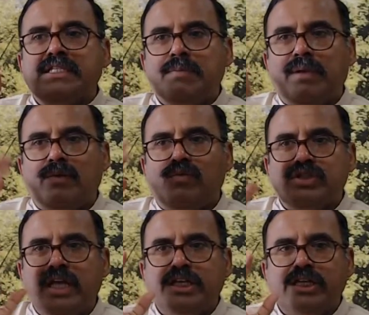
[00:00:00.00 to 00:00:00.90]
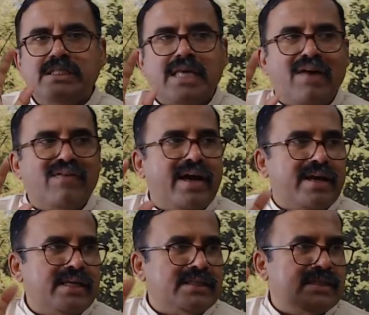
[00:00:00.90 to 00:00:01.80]
principle, whose nature is
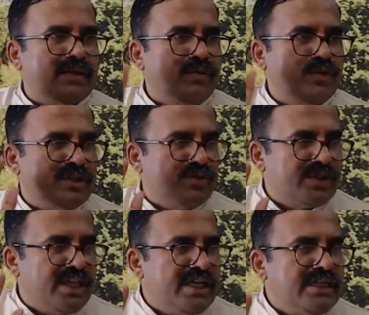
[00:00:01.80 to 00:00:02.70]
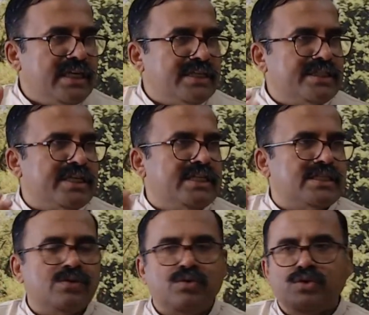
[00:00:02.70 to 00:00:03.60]
awareness, whose nature is existence,